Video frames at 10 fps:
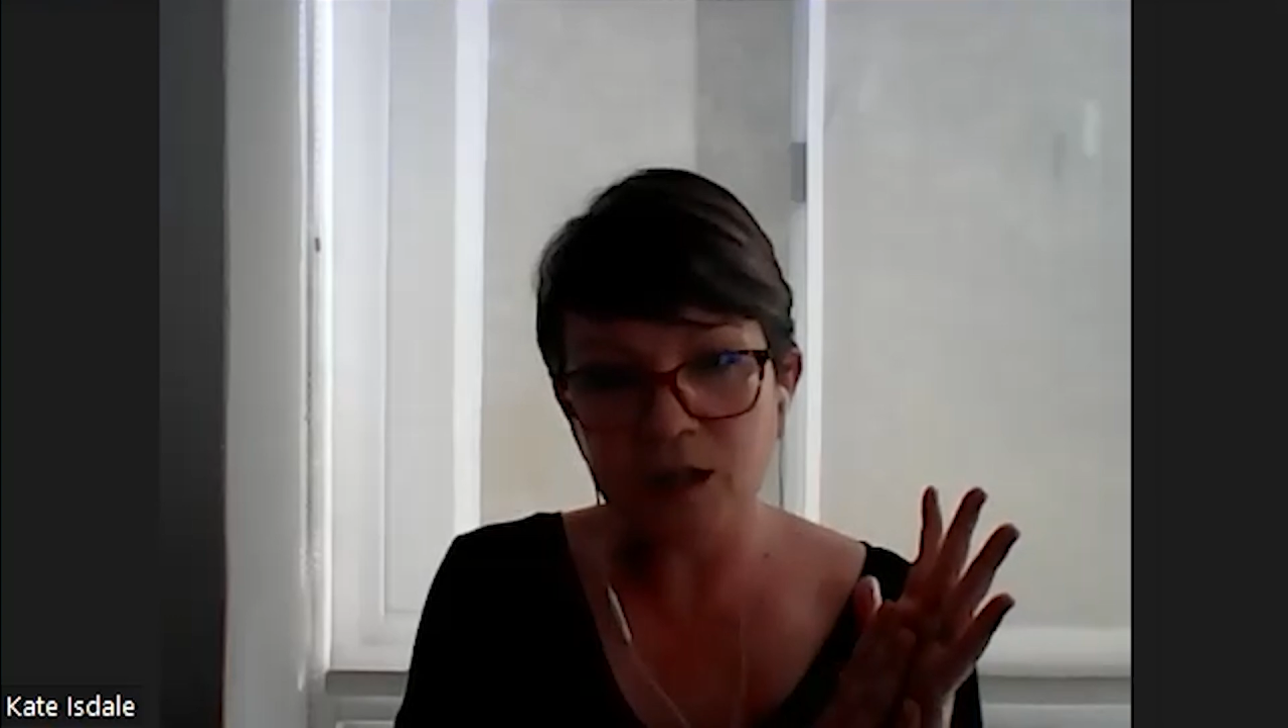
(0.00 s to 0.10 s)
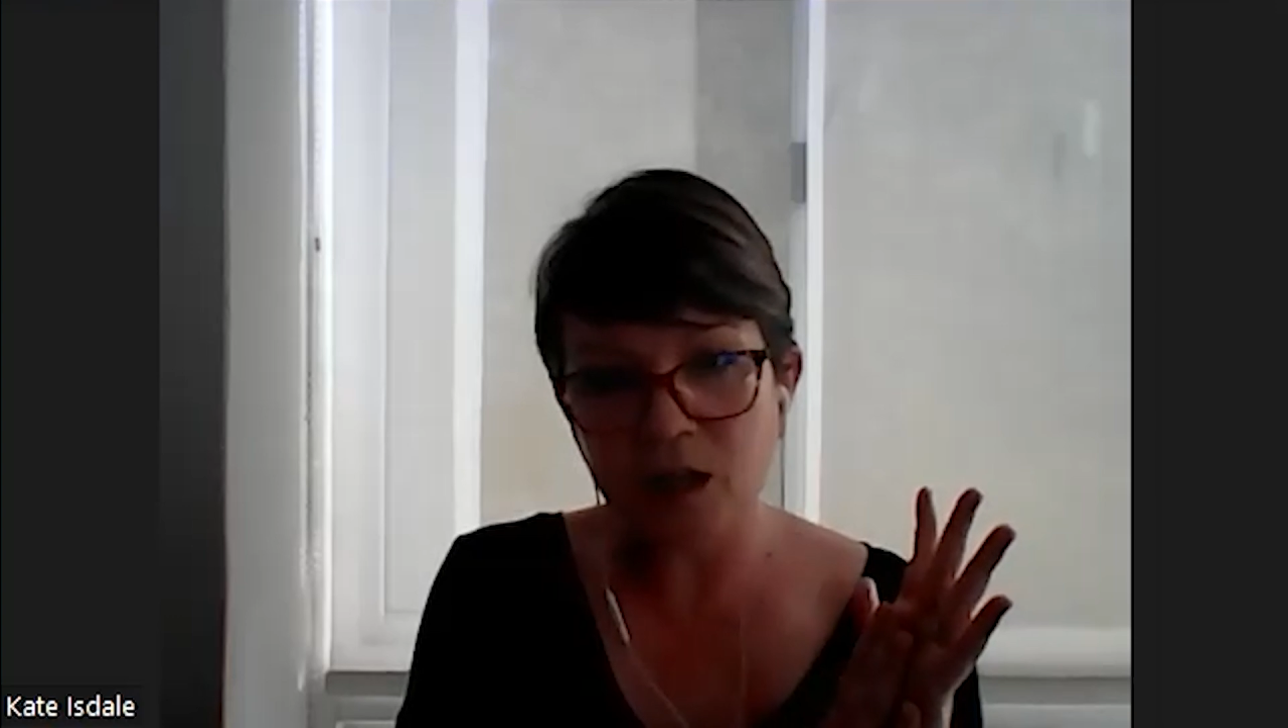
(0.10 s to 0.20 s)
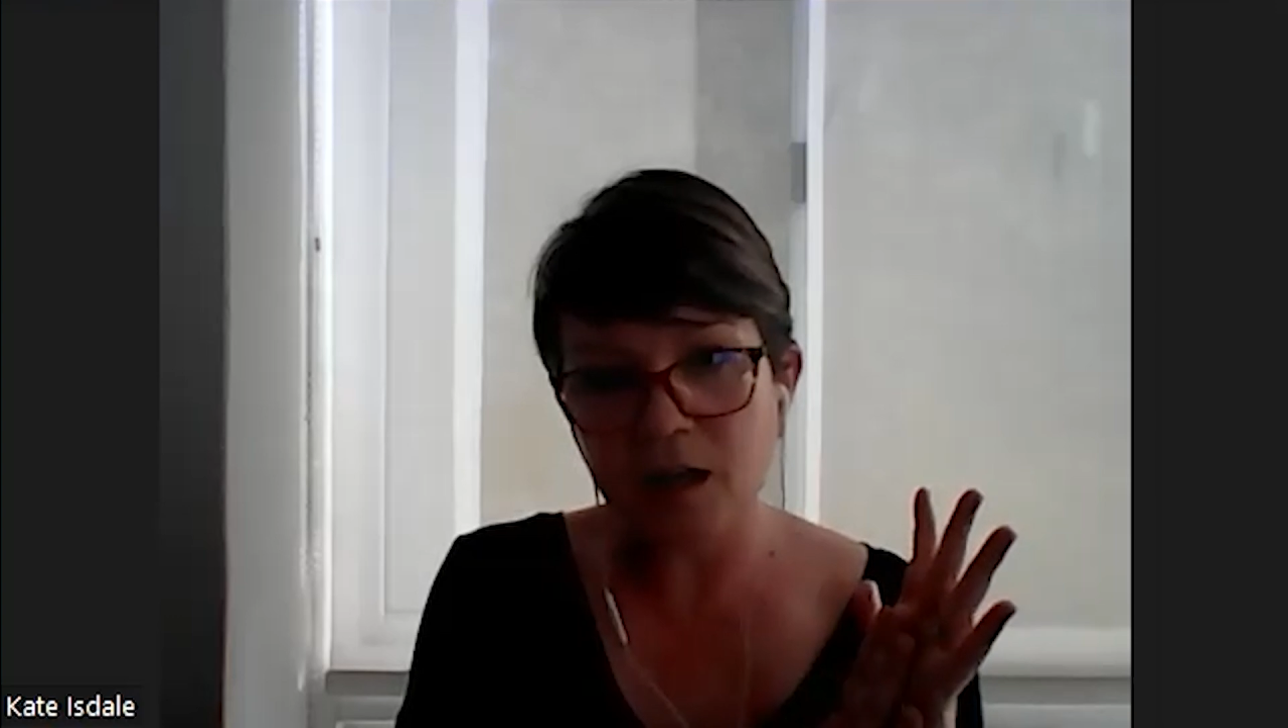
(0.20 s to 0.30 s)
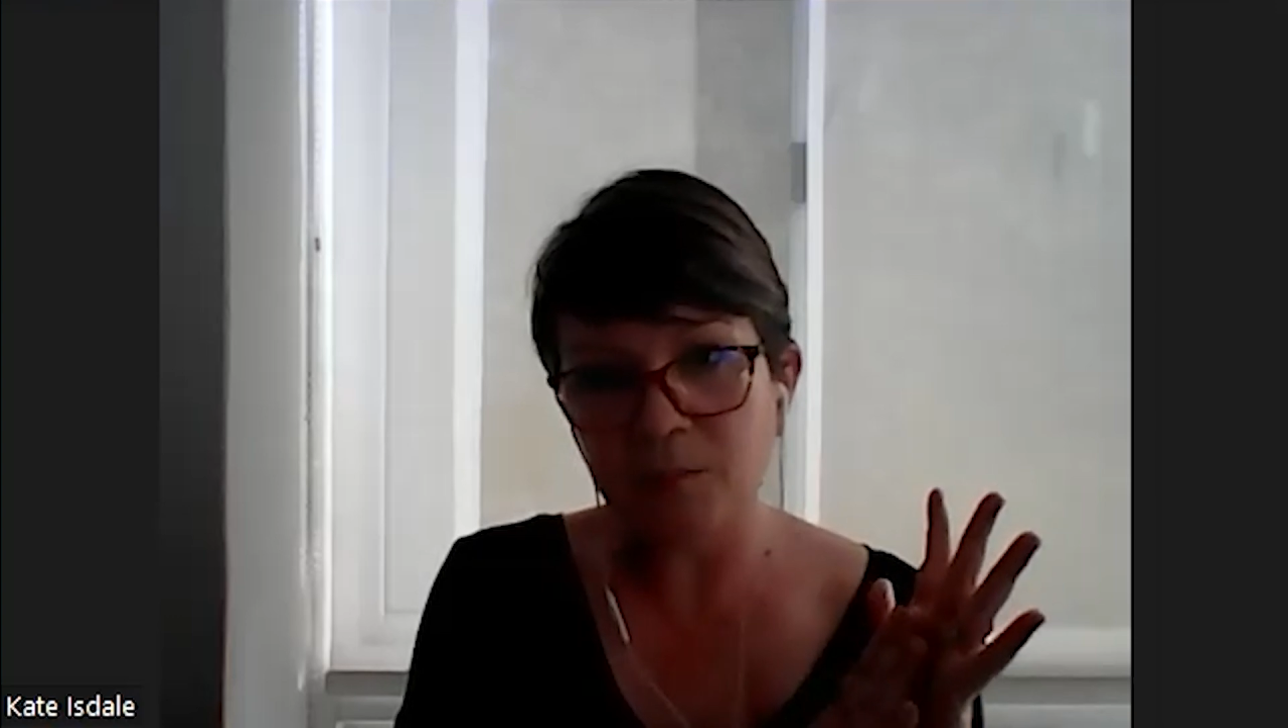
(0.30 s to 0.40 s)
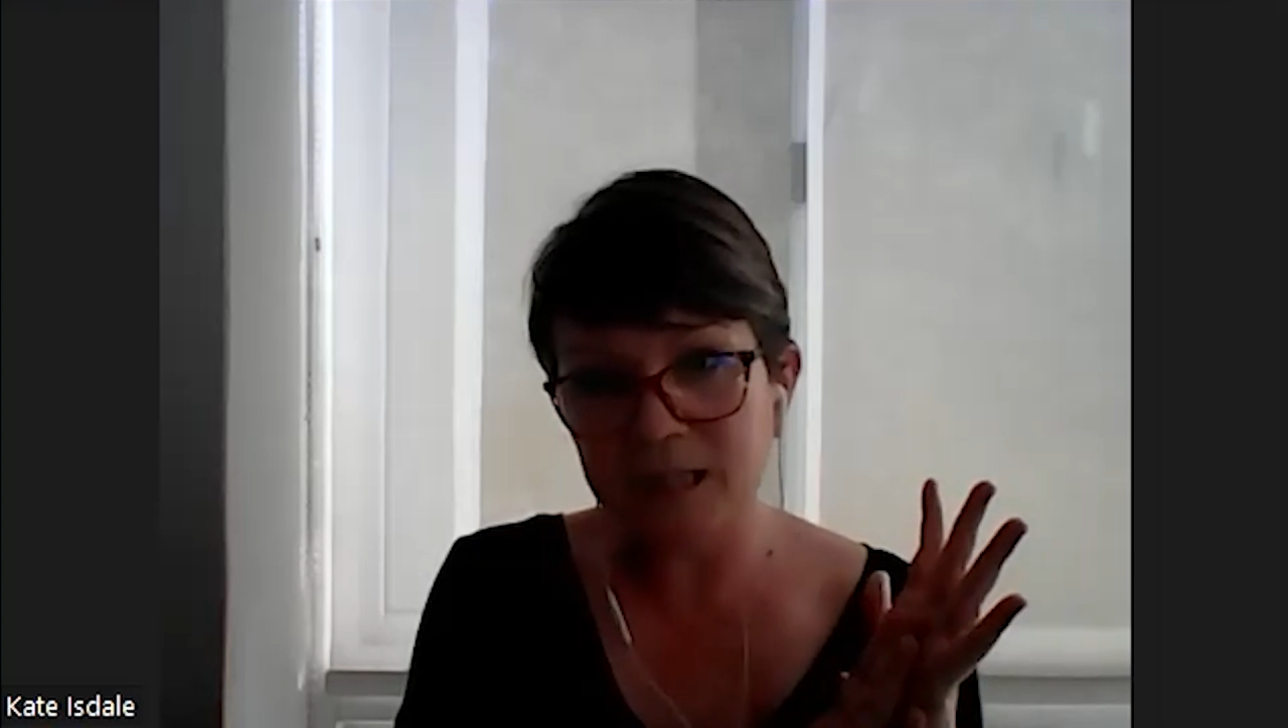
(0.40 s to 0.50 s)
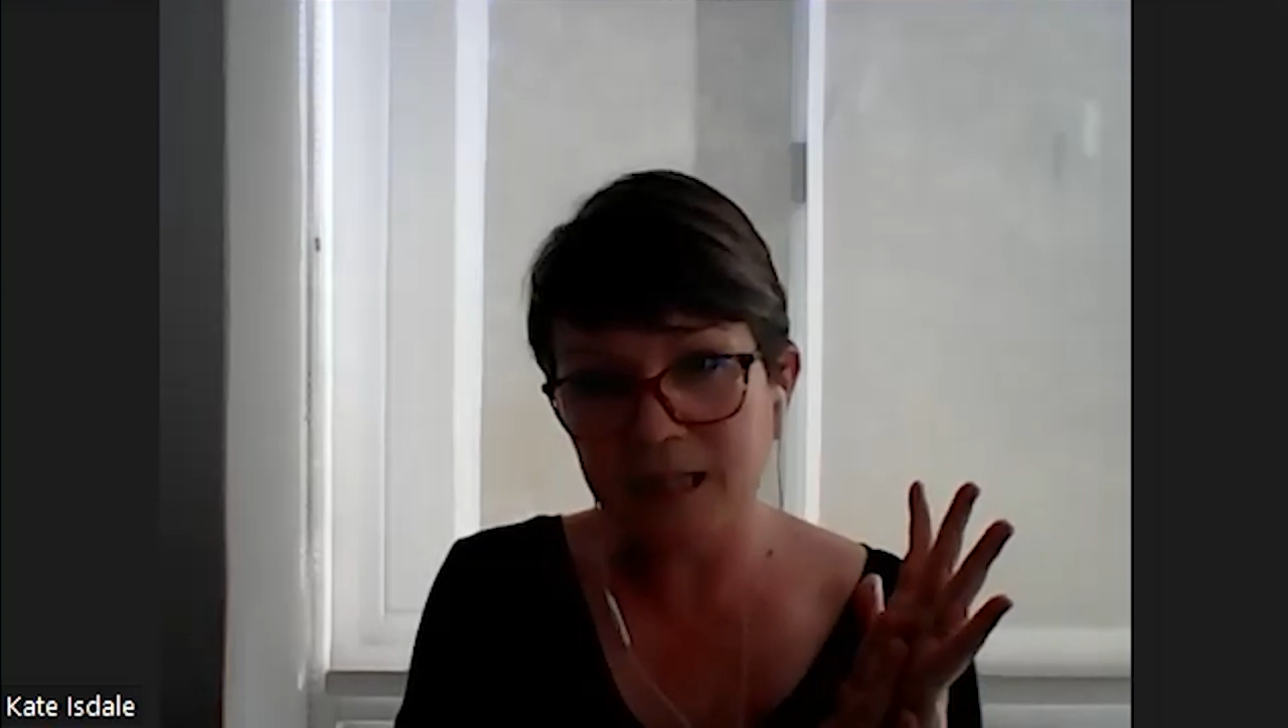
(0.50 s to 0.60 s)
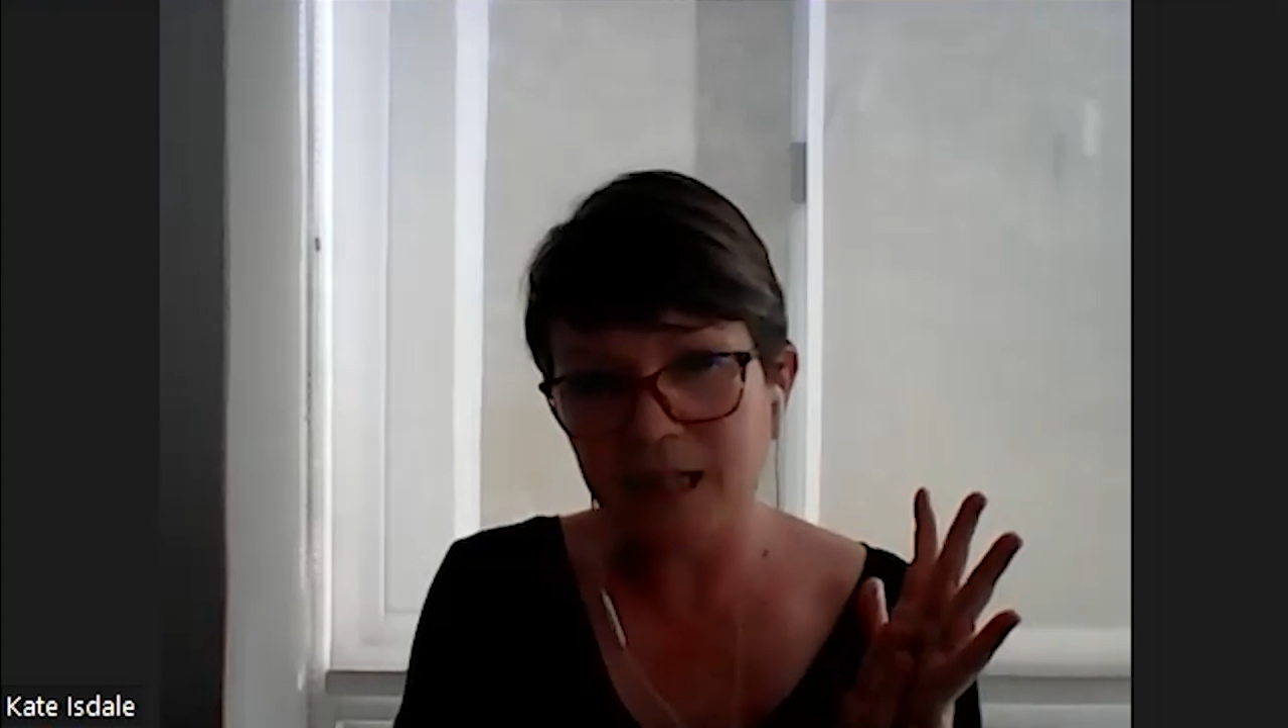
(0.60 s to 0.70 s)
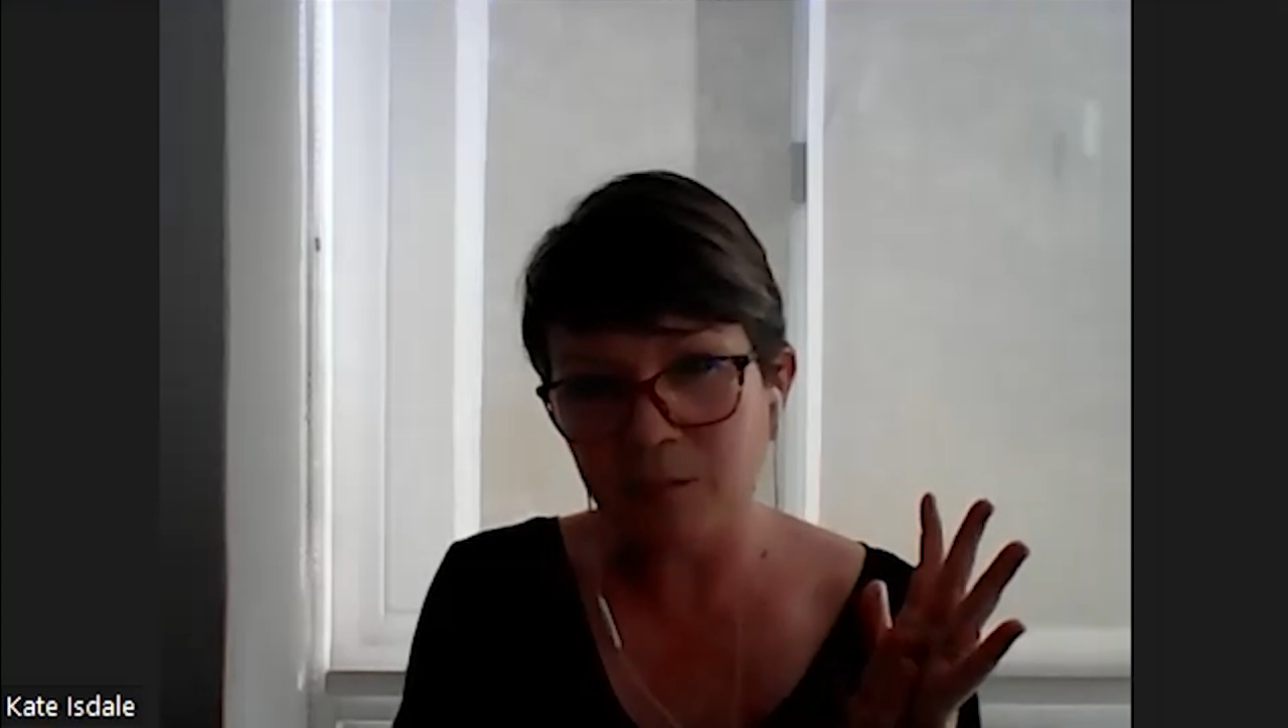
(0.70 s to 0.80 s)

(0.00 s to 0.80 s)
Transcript: higher, particularly